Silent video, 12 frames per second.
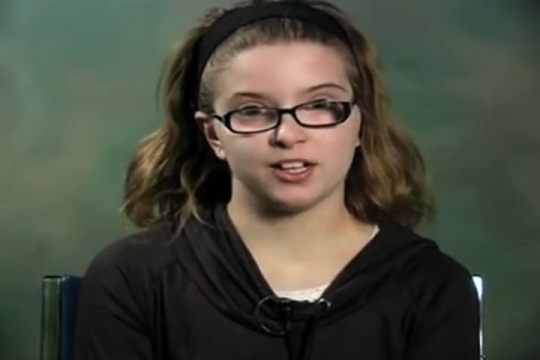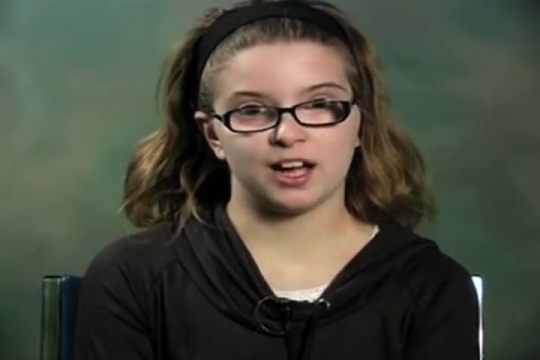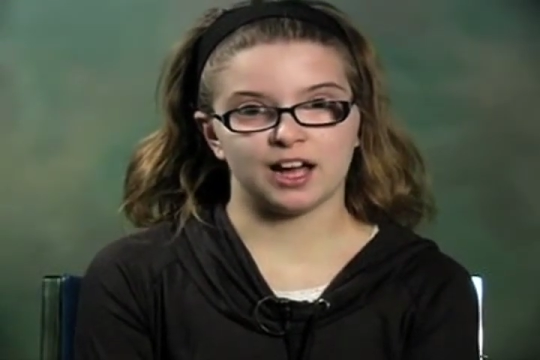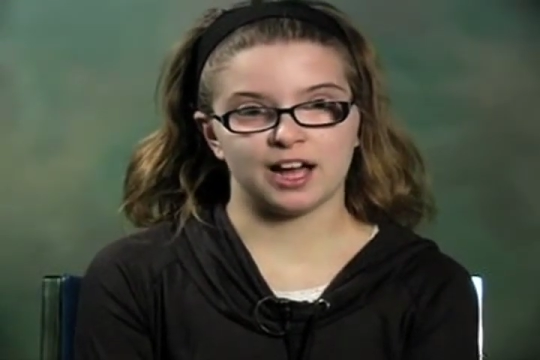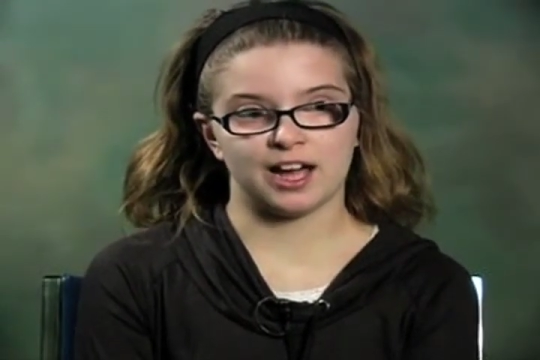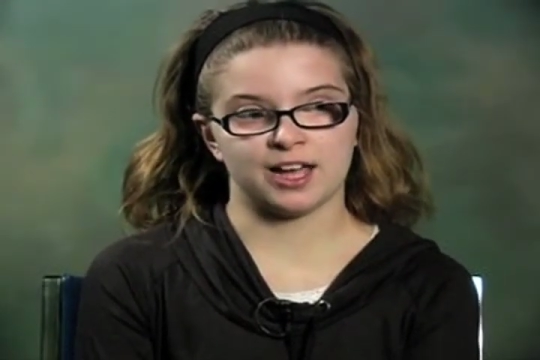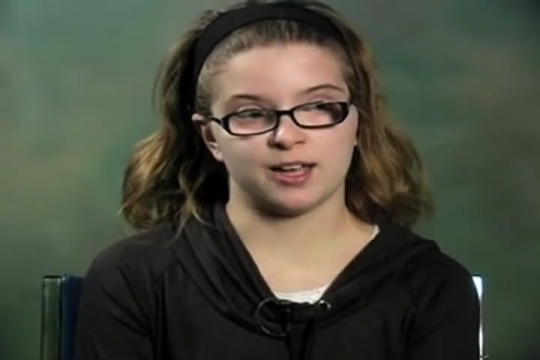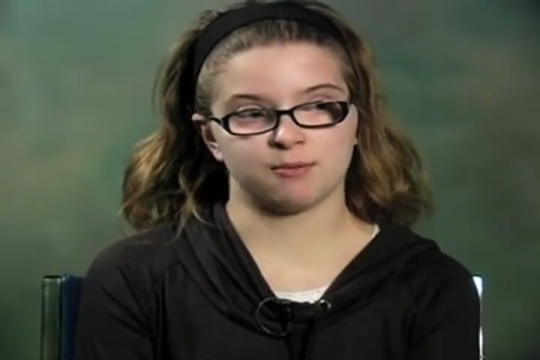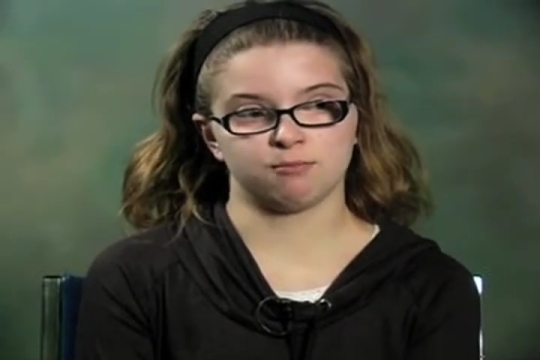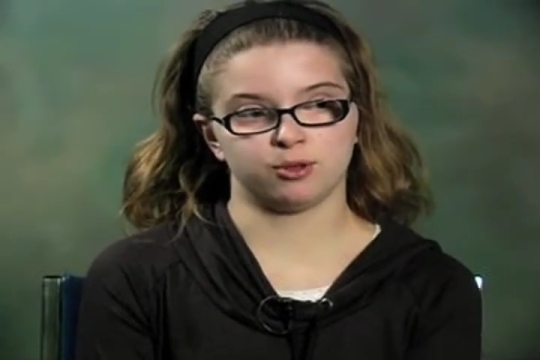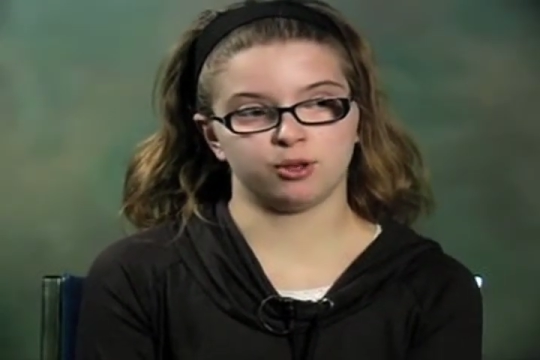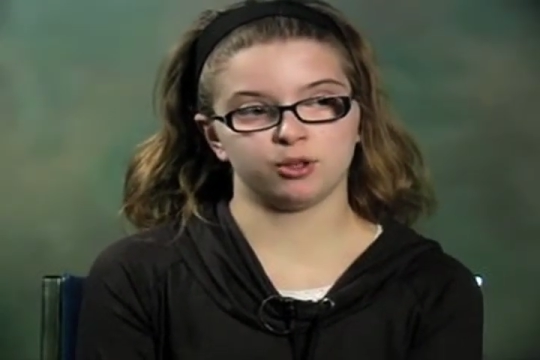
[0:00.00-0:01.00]
I
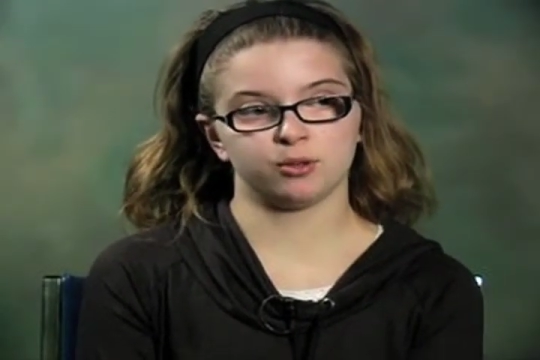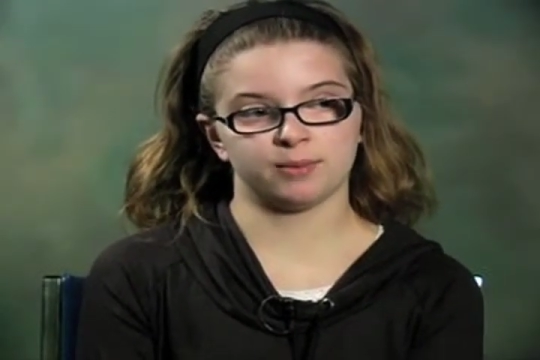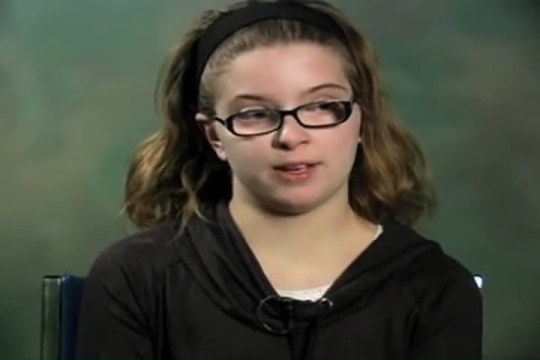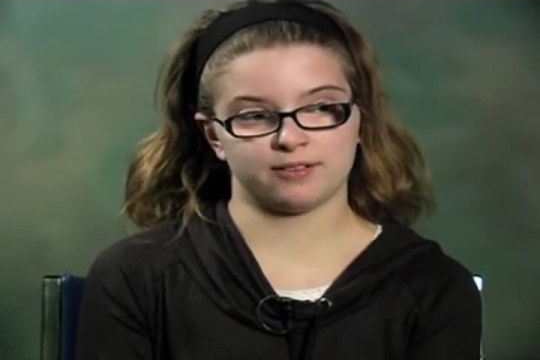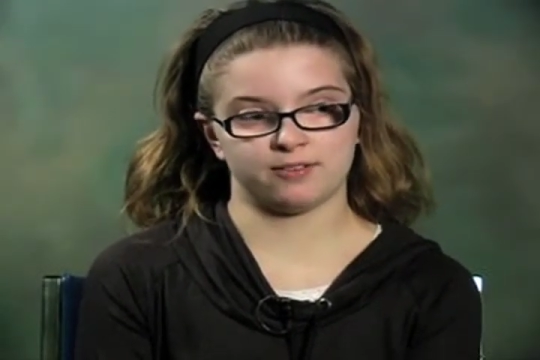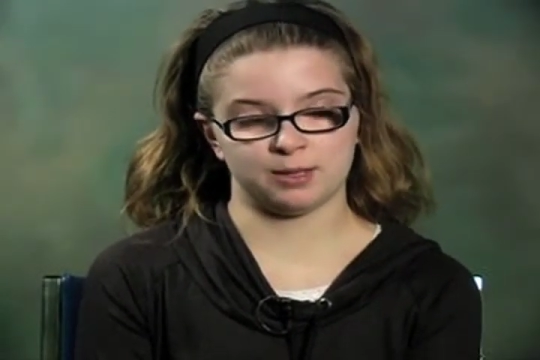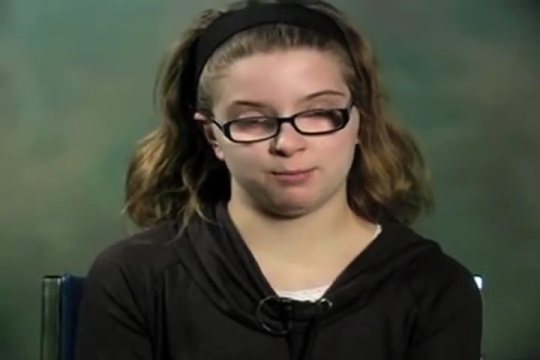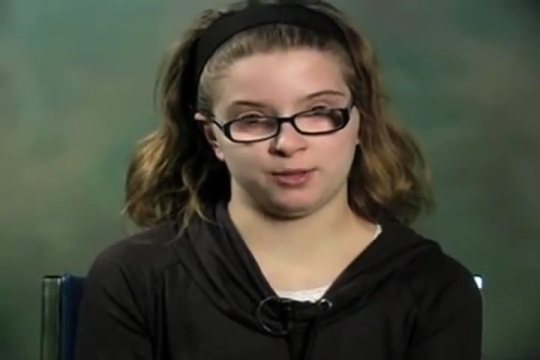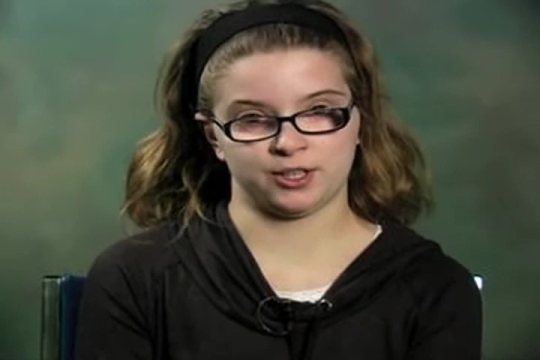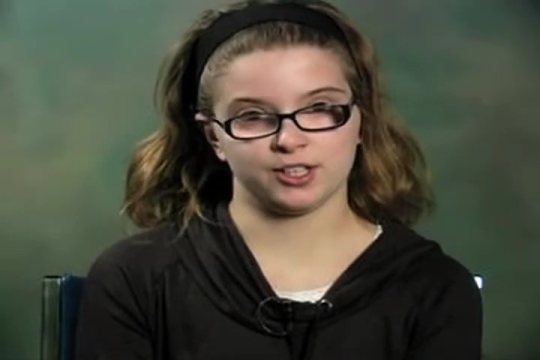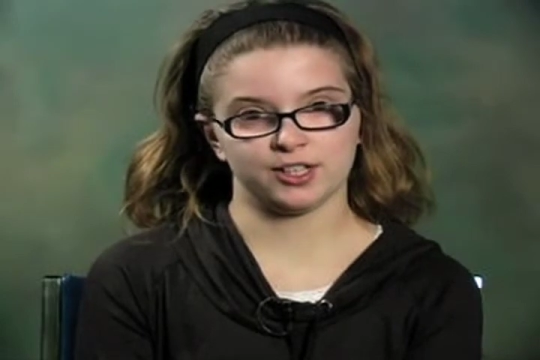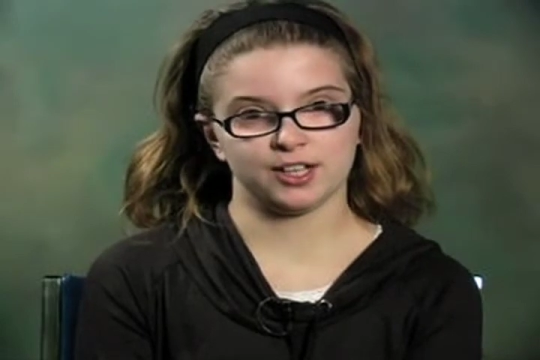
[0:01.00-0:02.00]
broke my femur,